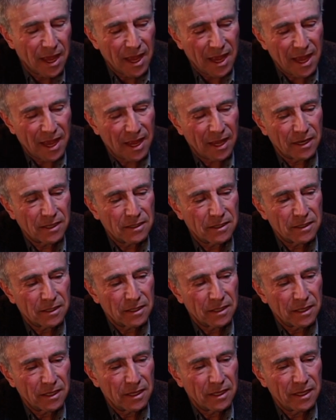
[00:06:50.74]
And
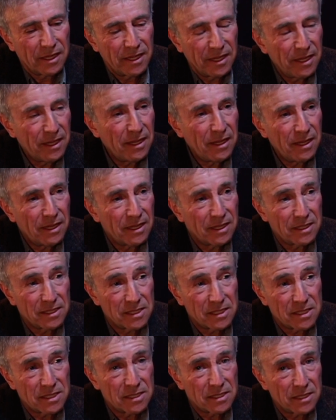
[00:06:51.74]
he
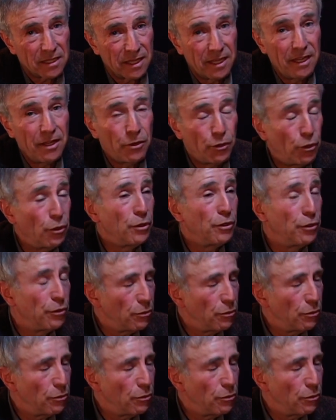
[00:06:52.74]
could